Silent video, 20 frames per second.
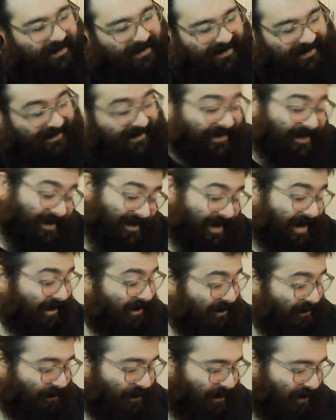this is
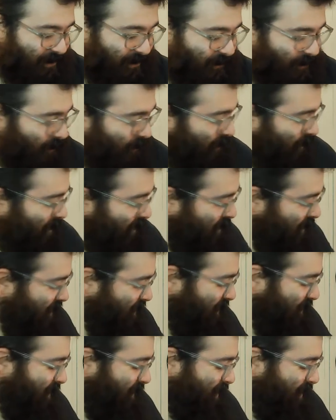actually pretty cool.
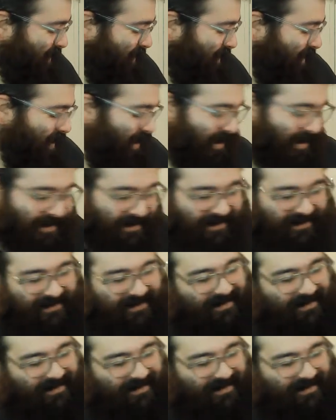Uh,